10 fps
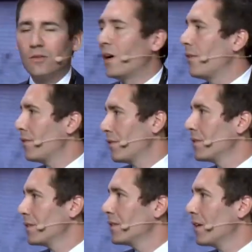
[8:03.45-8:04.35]
to have
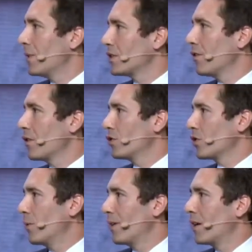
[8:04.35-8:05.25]
the risk of cost
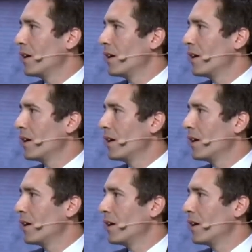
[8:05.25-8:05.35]
cover.